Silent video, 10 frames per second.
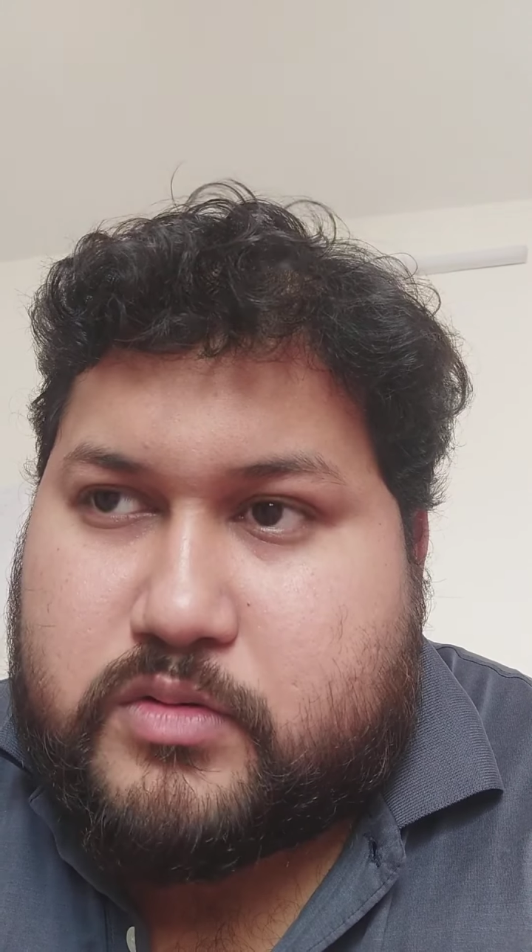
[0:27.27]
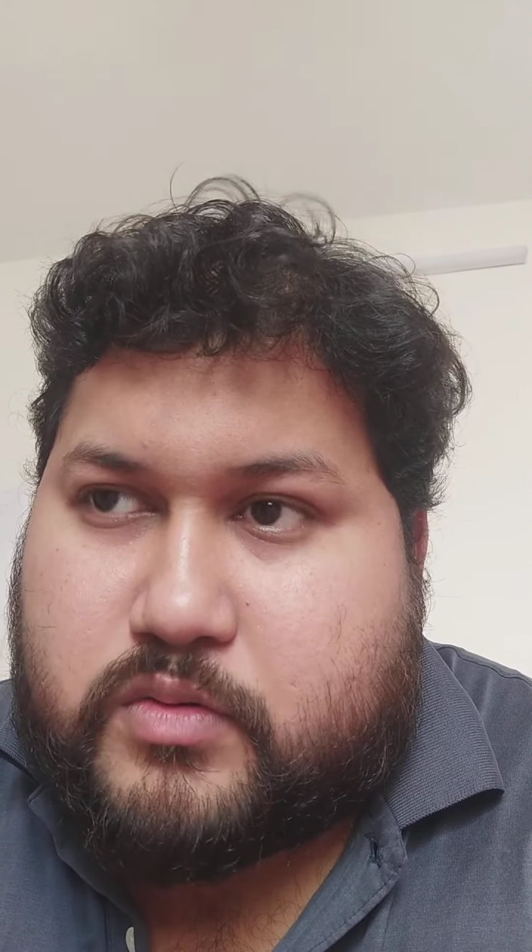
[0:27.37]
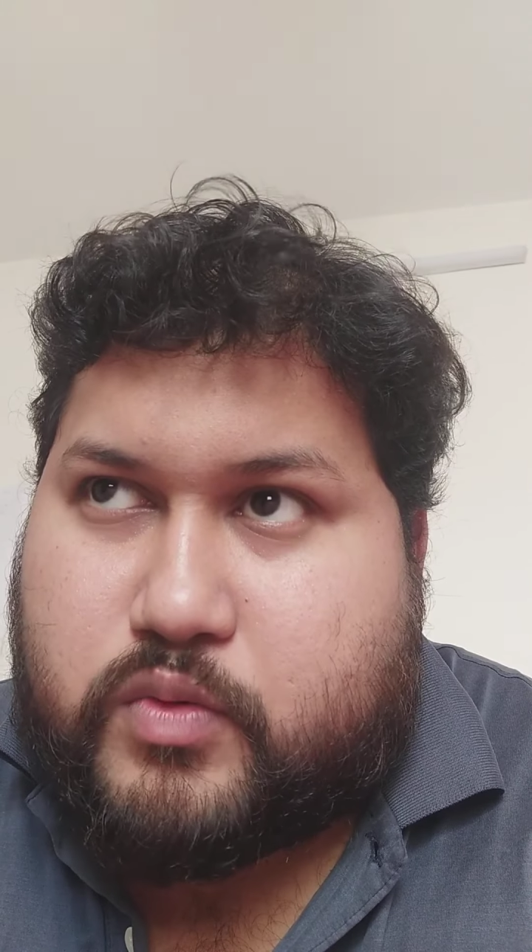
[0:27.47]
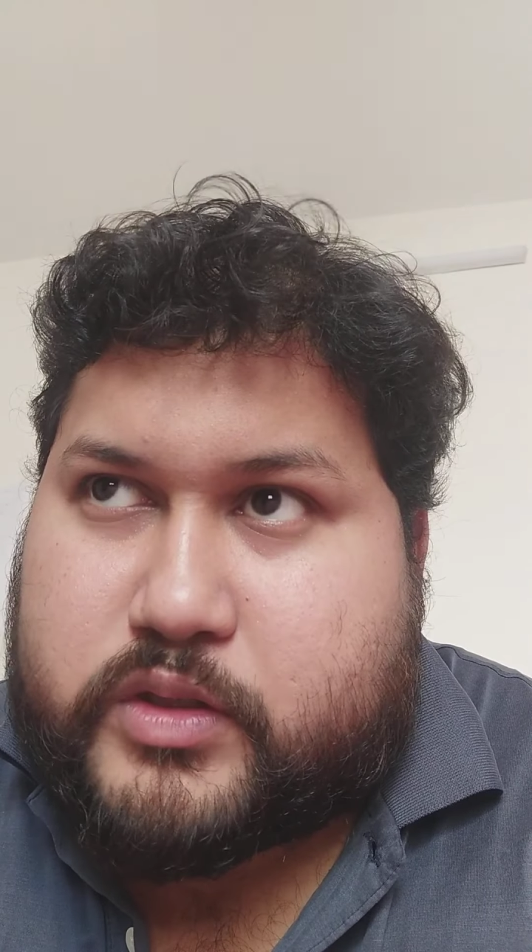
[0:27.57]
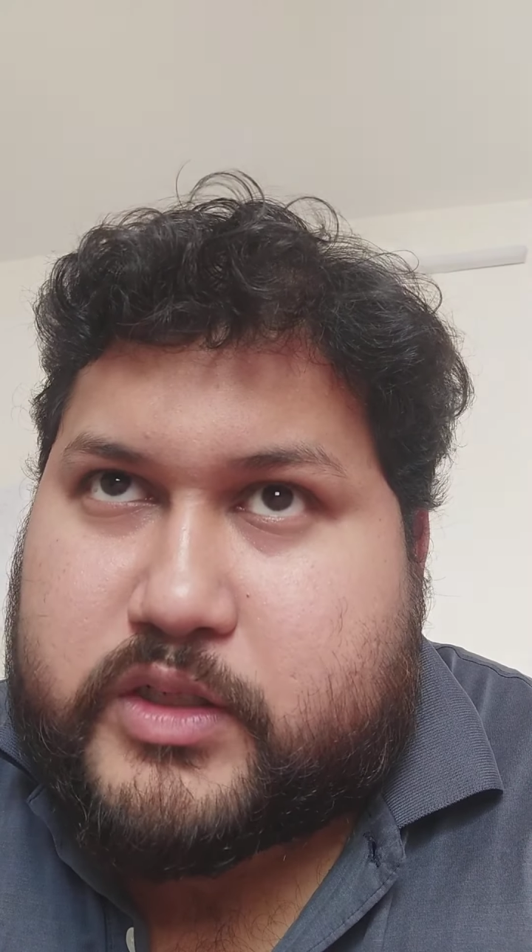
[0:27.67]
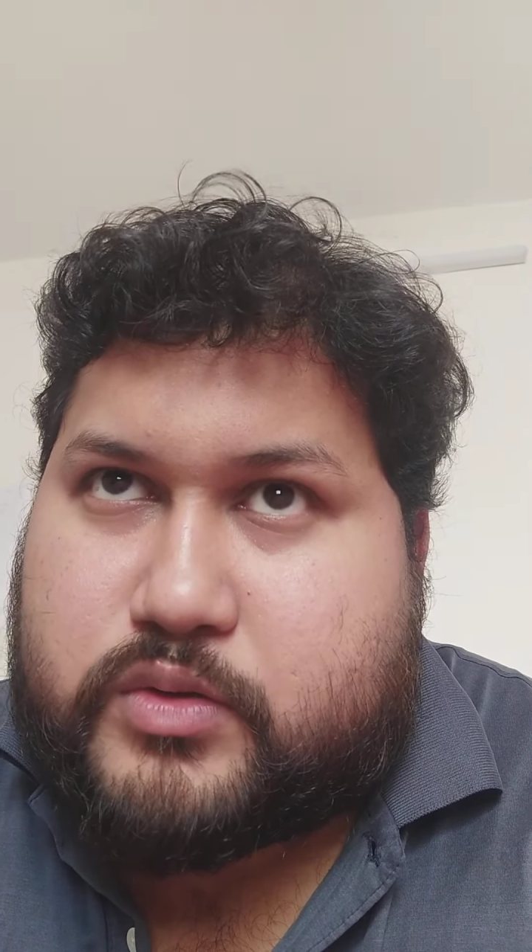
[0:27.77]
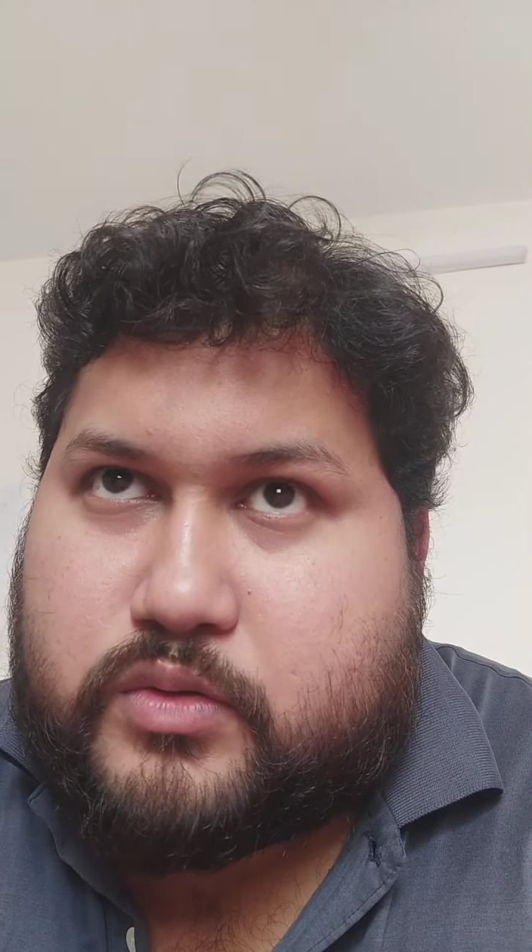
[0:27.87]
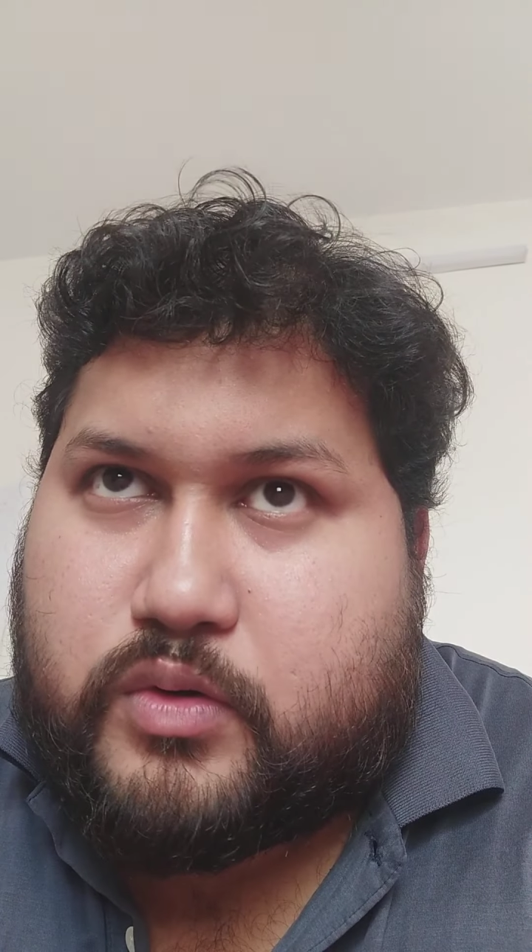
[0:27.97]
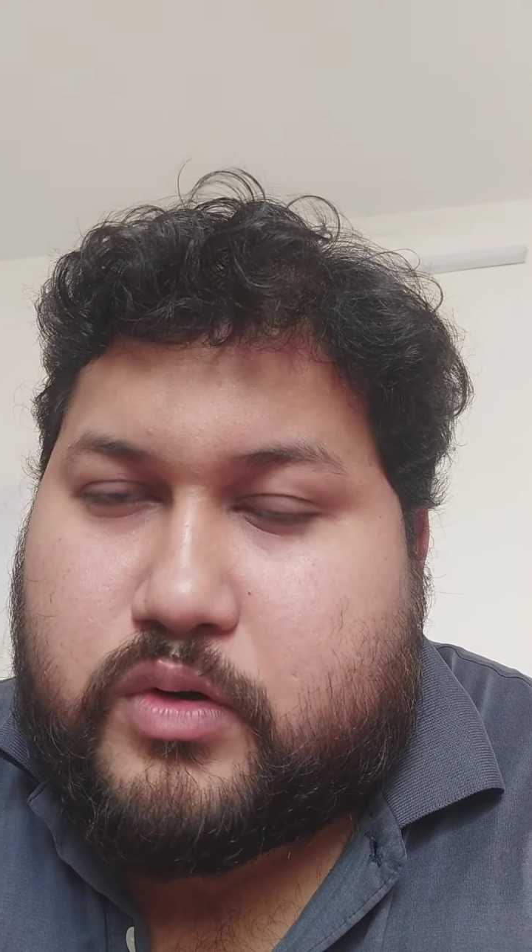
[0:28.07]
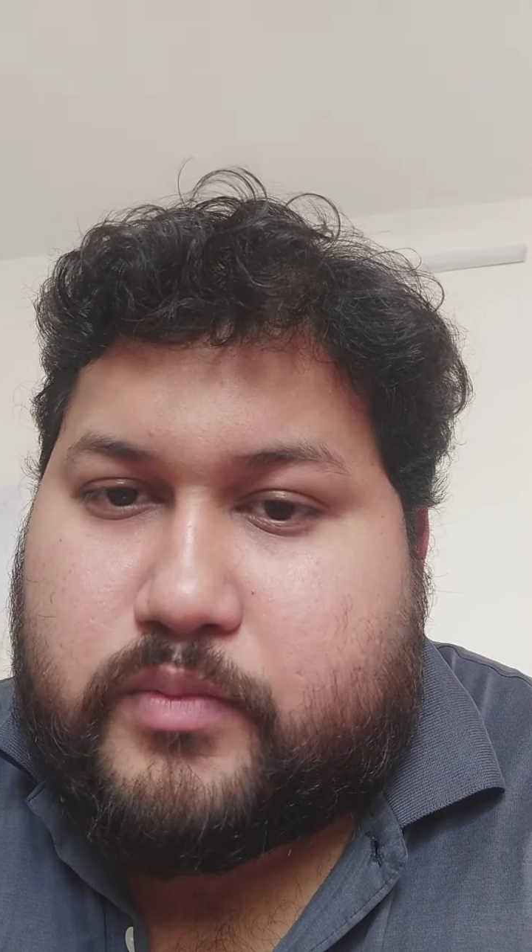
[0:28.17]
wanted to go